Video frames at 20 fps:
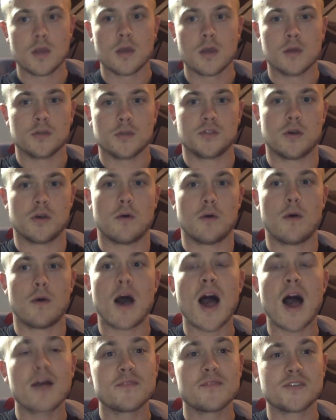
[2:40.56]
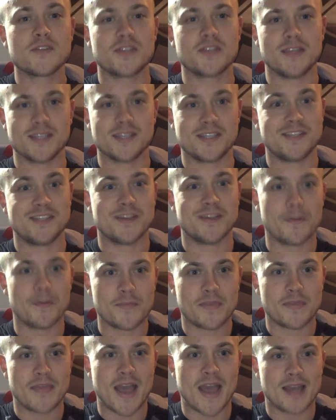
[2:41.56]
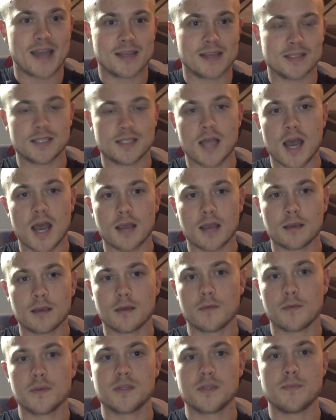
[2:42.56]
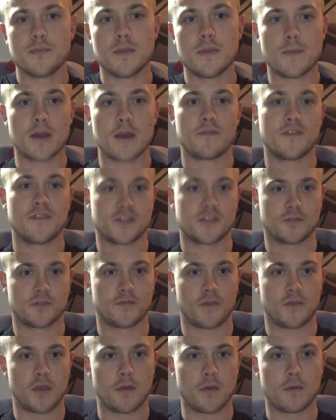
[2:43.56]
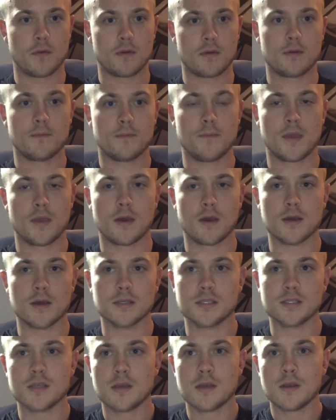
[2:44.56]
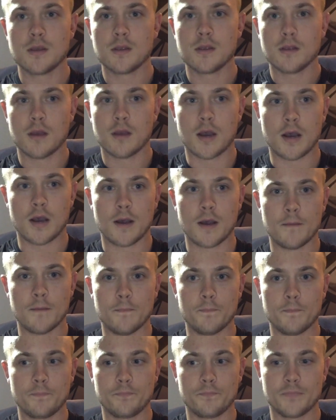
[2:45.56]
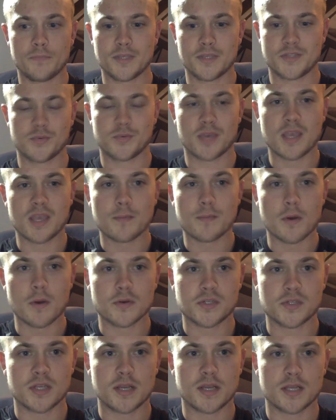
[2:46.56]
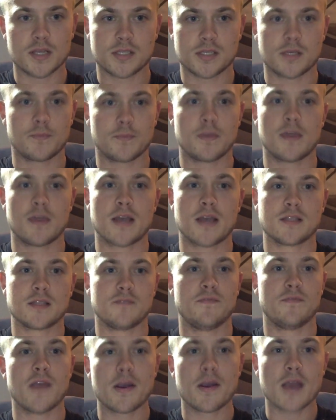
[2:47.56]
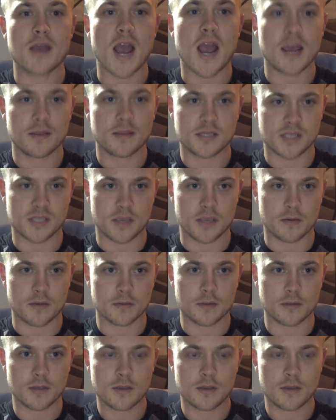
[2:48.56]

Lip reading: So obviously this is something that is not going to be beneficial for you because the swinging motion is something that's very highly skilled